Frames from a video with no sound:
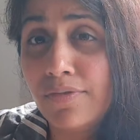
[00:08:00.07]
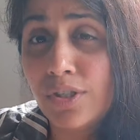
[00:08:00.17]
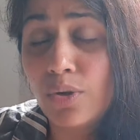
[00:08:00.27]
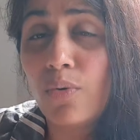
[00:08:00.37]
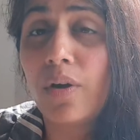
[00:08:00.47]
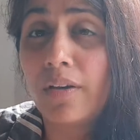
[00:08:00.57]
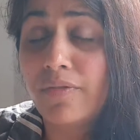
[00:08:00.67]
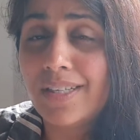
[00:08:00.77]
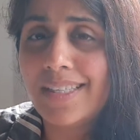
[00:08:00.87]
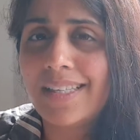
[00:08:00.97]
so, if
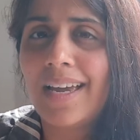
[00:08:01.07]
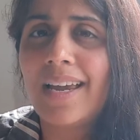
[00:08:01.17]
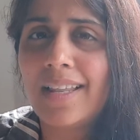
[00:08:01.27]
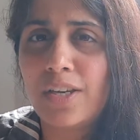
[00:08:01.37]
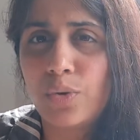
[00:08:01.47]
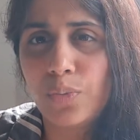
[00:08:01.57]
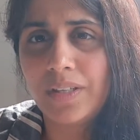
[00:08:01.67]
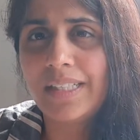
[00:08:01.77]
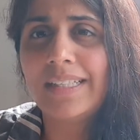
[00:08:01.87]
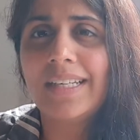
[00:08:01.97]
it is there, then you
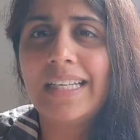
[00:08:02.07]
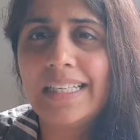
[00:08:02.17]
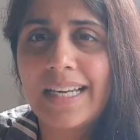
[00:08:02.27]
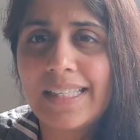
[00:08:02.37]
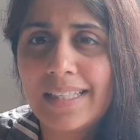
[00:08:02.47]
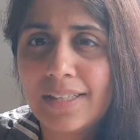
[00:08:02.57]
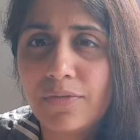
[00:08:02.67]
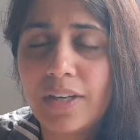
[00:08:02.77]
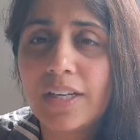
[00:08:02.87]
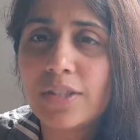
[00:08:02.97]
will need an ATAS
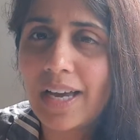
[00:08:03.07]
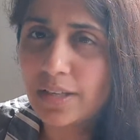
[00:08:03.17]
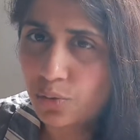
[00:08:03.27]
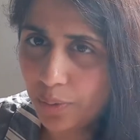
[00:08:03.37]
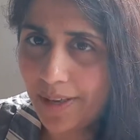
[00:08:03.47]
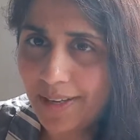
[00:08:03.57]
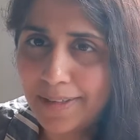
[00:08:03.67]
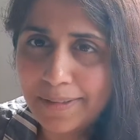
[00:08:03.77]
certificate as well.